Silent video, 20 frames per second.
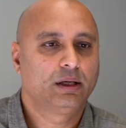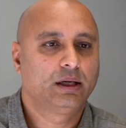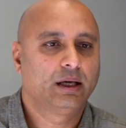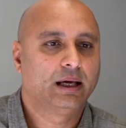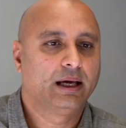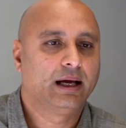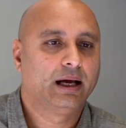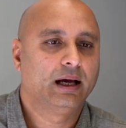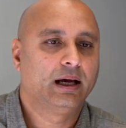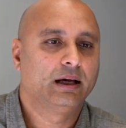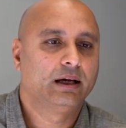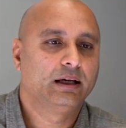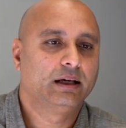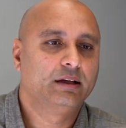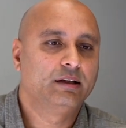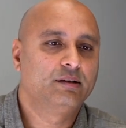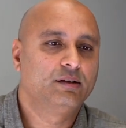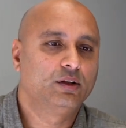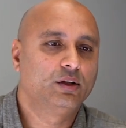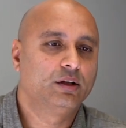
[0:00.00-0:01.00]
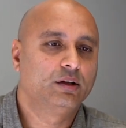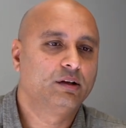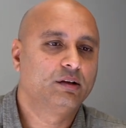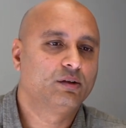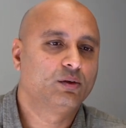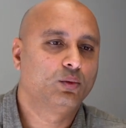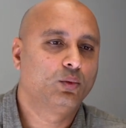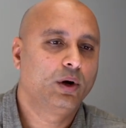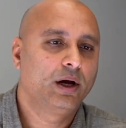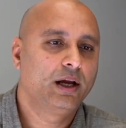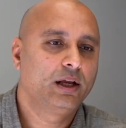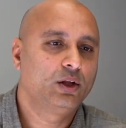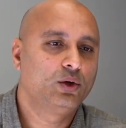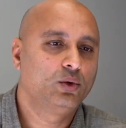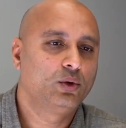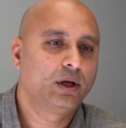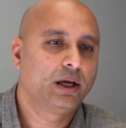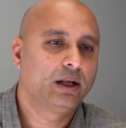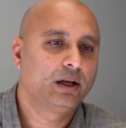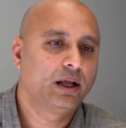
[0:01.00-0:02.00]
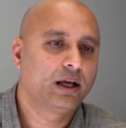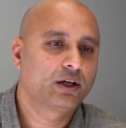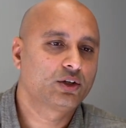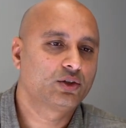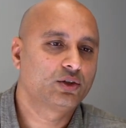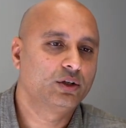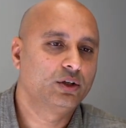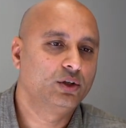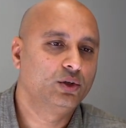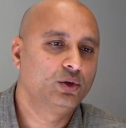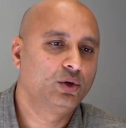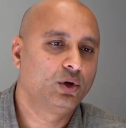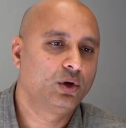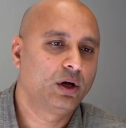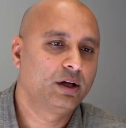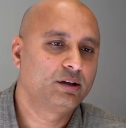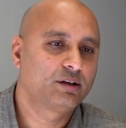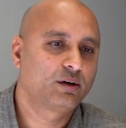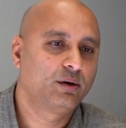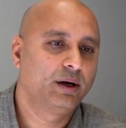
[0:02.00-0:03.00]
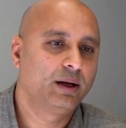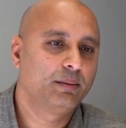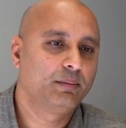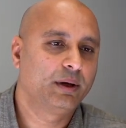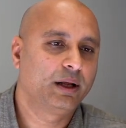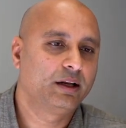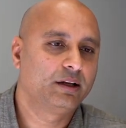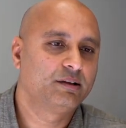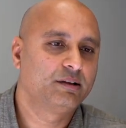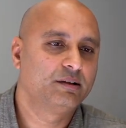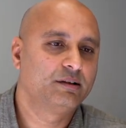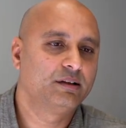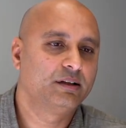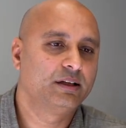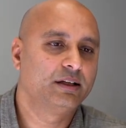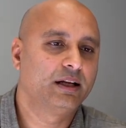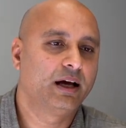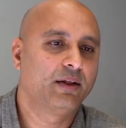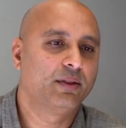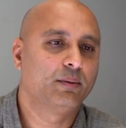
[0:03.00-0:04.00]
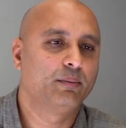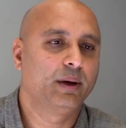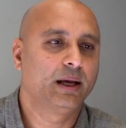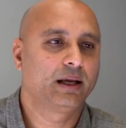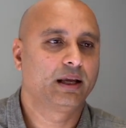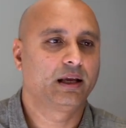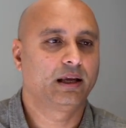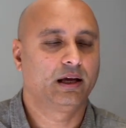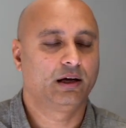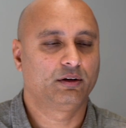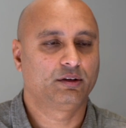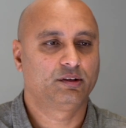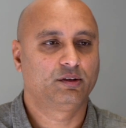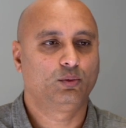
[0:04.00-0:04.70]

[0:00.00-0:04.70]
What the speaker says: there's a way you can actually utilize credit balances in other bank accounts.